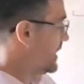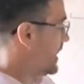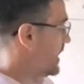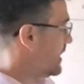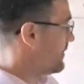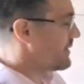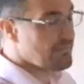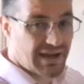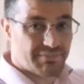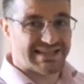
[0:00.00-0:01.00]
It
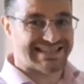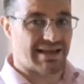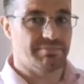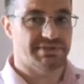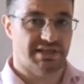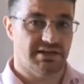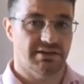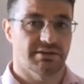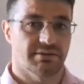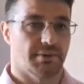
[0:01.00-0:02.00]
might be
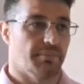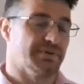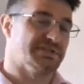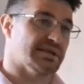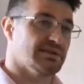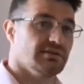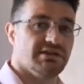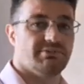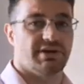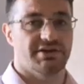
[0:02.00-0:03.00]
tempting,
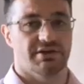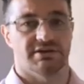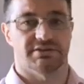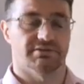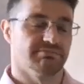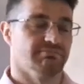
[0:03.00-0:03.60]
particularly when you're